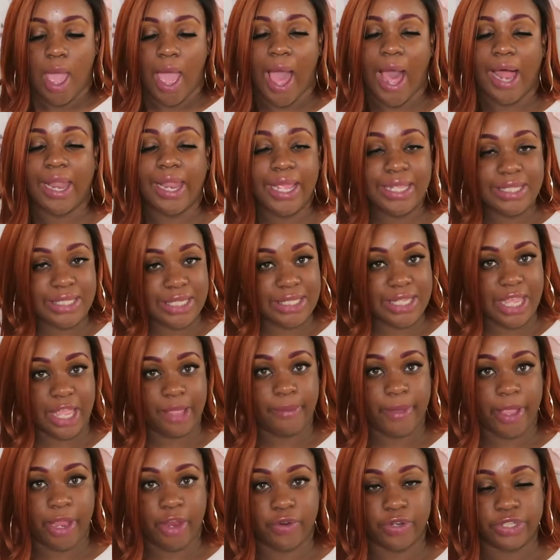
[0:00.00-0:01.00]
I like to
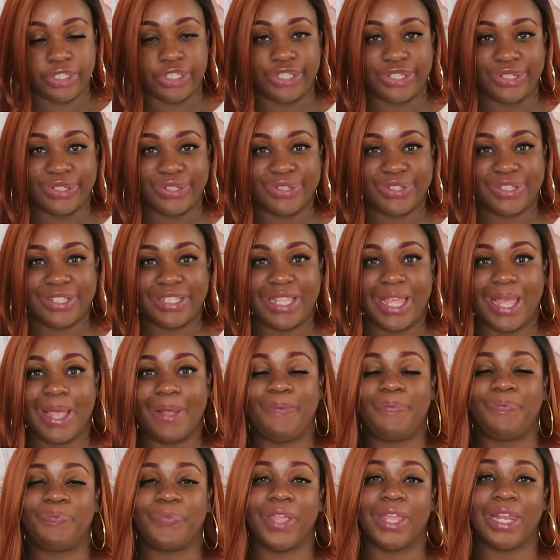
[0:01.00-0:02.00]
take my crystals
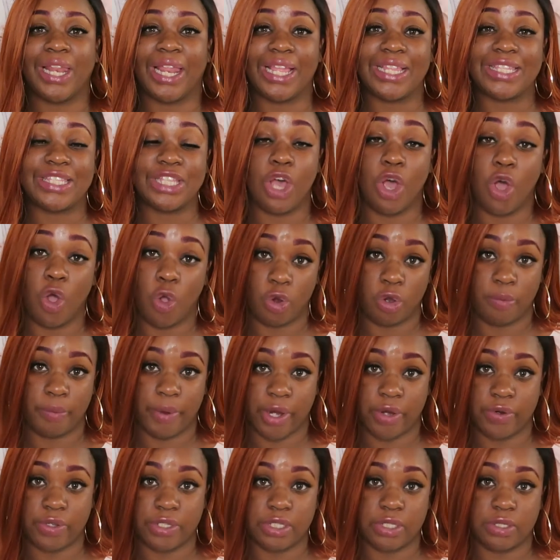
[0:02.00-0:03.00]
and I like to hold
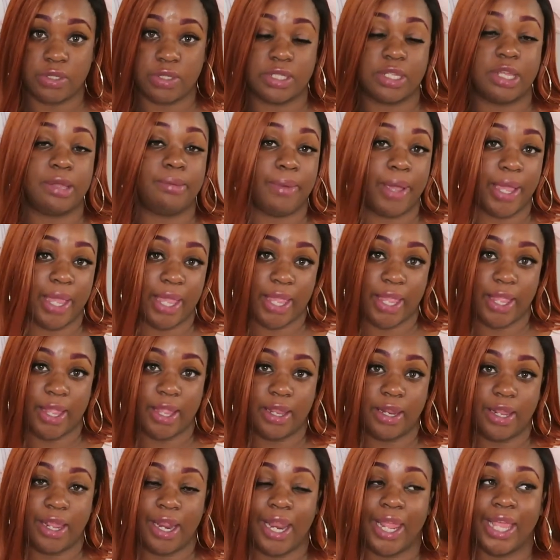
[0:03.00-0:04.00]
my crystals in my
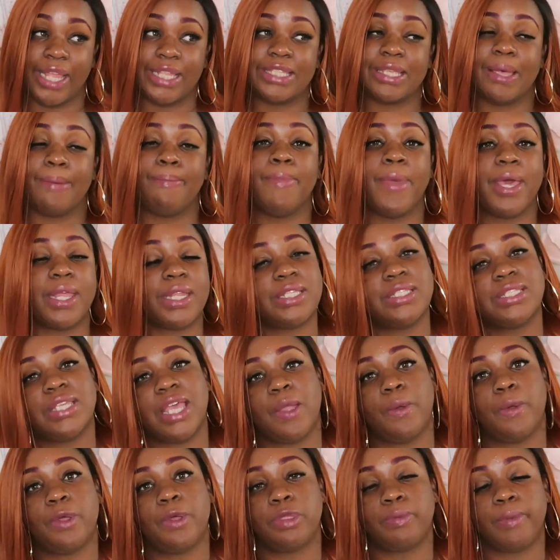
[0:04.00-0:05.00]
hand. I like to
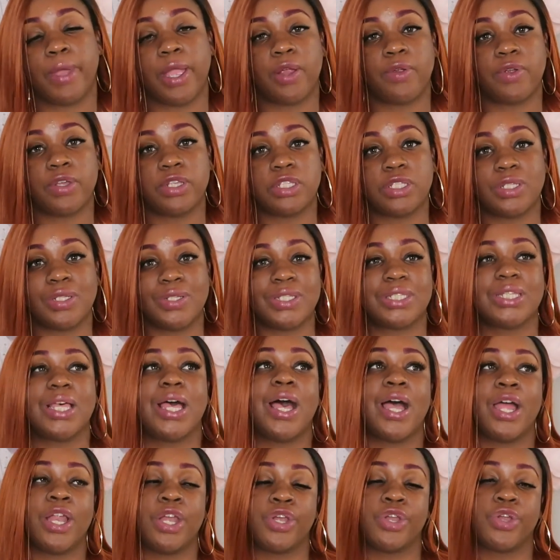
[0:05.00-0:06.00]
meditate with my crystals
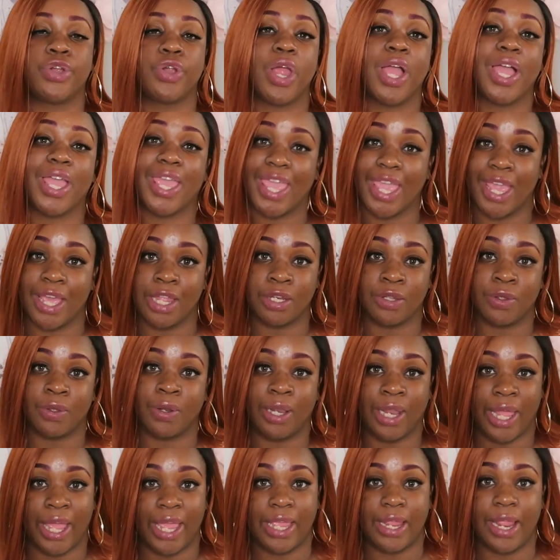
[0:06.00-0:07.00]
under a candle
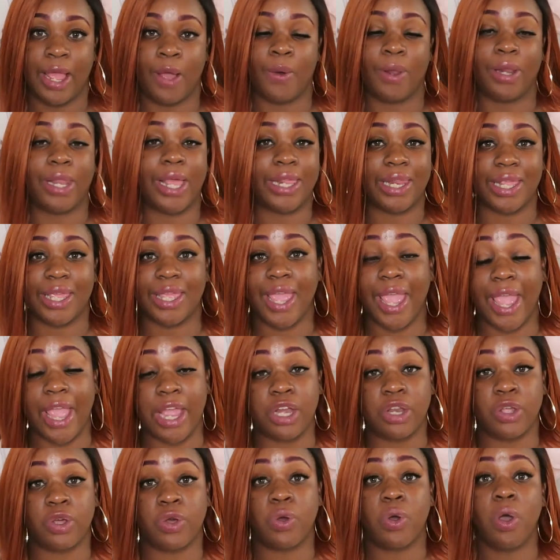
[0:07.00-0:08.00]
light. I will light a
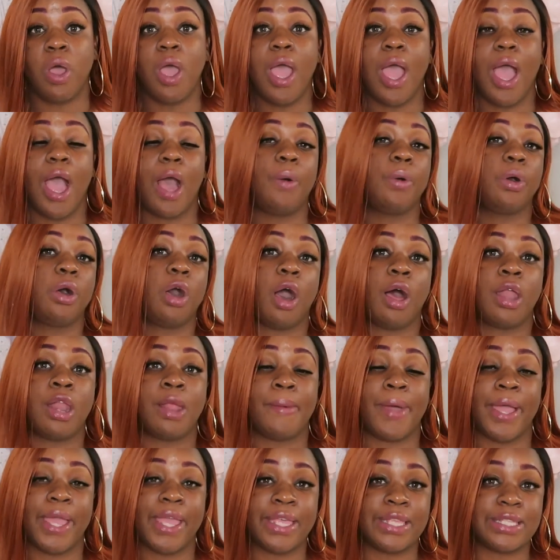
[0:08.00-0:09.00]
candle. I will call
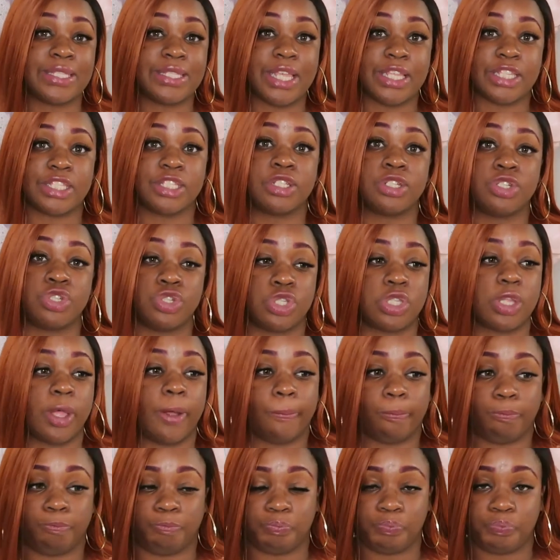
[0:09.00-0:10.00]
on my ancestors.
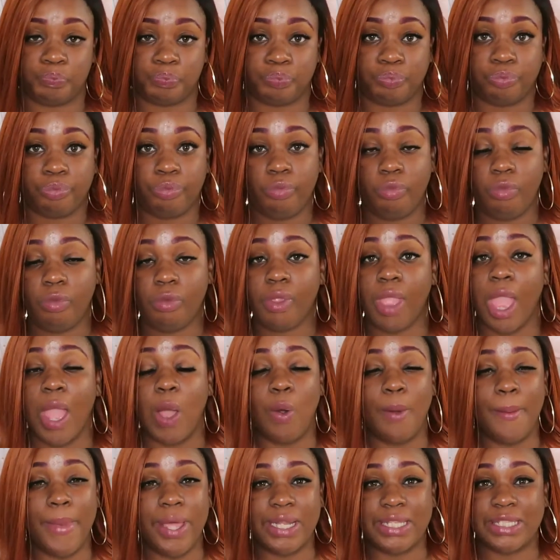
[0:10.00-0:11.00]
I
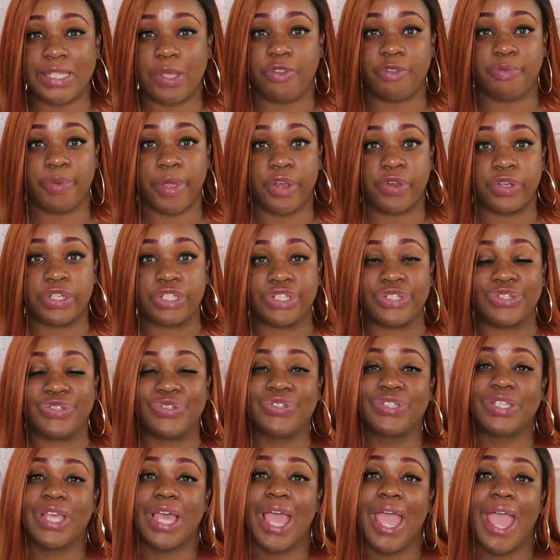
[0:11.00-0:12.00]
will meditate with my
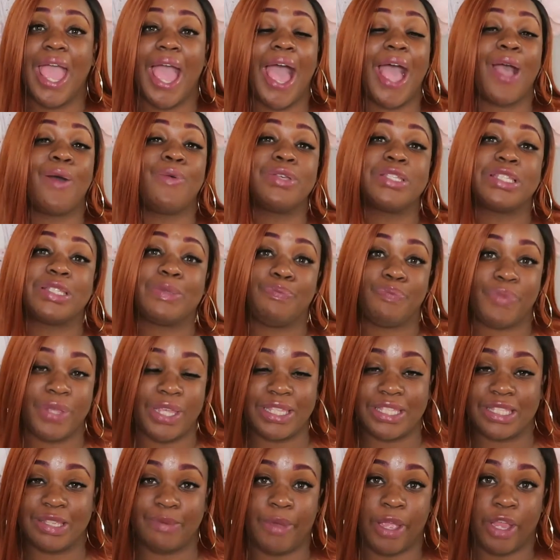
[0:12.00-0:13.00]
crystals. I will
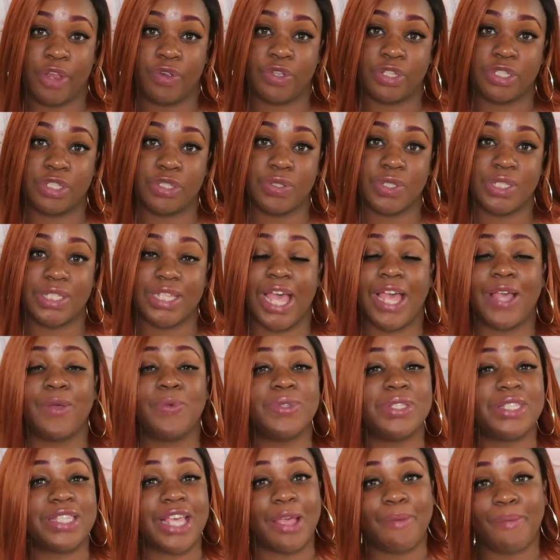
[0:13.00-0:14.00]
speak to my crystals. I
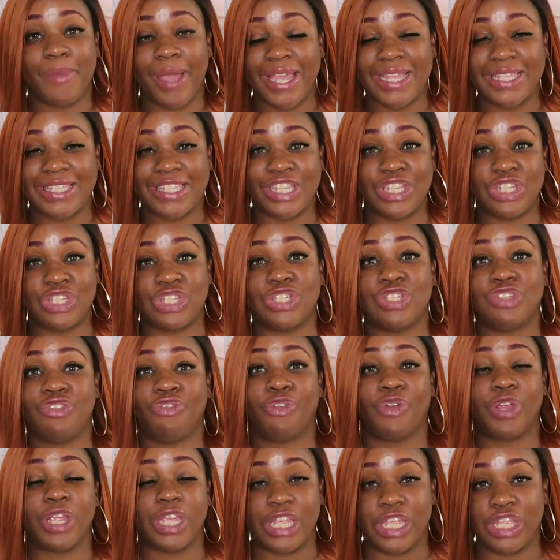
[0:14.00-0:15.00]
will set my intention
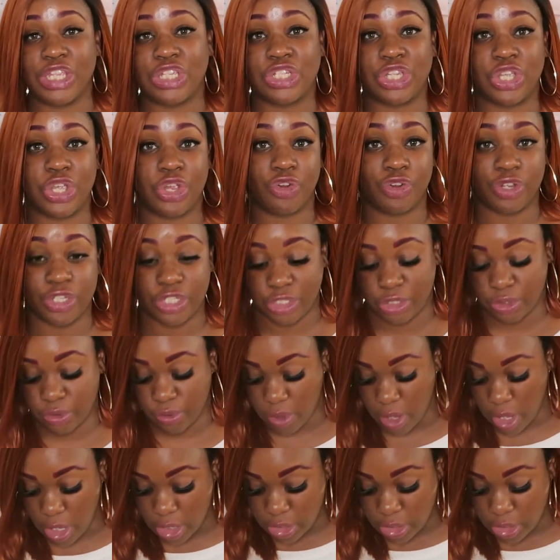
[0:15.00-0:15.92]
for each crystal.